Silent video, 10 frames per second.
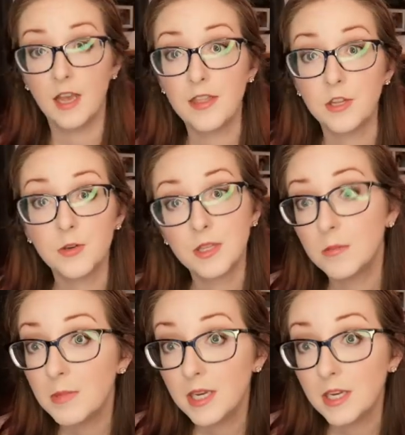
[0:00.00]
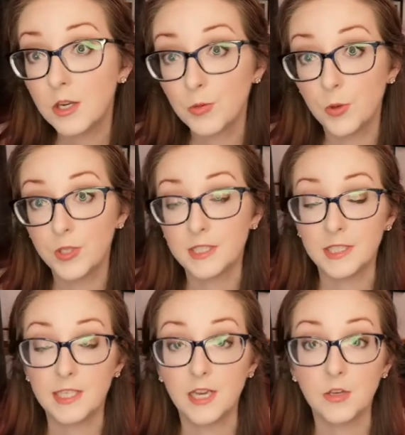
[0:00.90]
And then during the meeting, your role is to
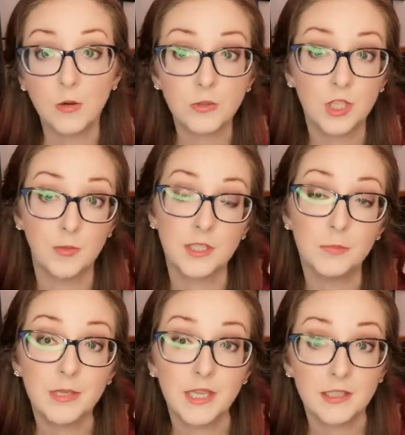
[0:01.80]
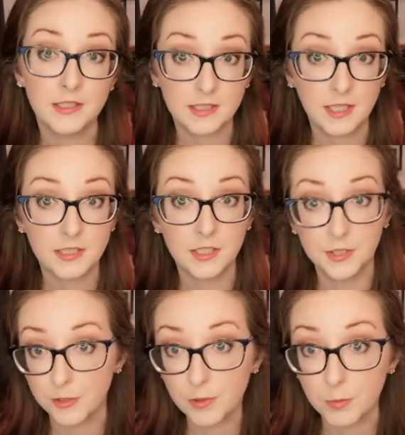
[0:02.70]
take notes on what's being discussed in
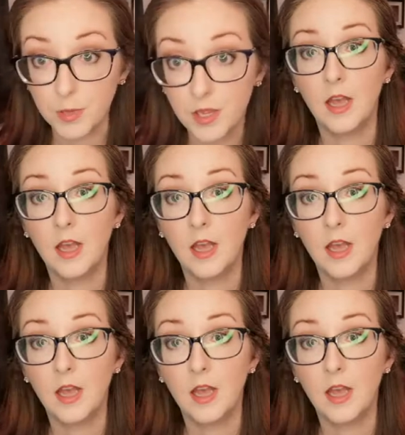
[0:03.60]
your group.